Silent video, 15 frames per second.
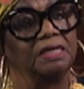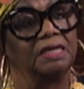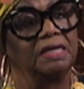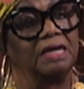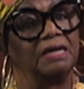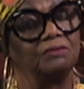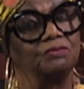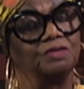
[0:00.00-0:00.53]

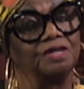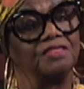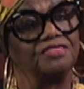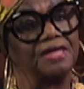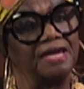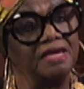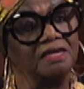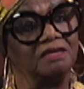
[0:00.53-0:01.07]
I want to
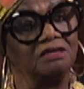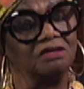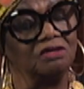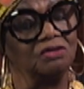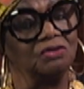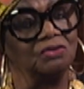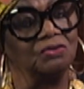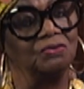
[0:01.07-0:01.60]
thank
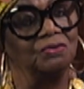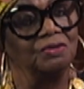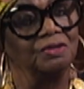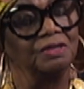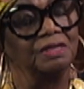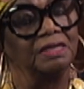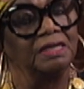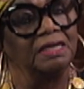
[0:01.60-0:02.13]
you,
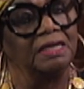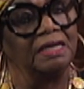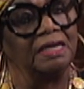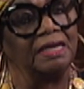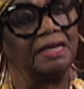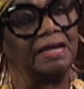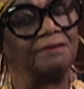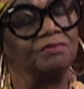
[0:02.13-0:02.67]

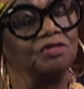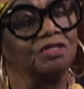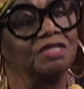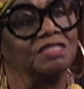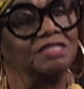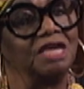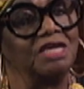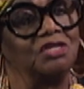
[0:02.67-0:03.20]
and I'm going to
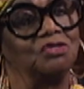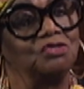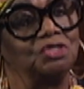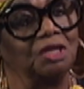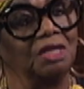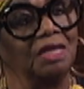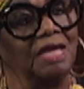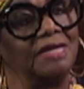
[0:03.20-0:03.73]
take you to
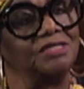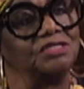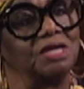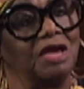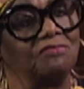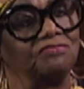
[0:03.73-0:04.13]
lunch after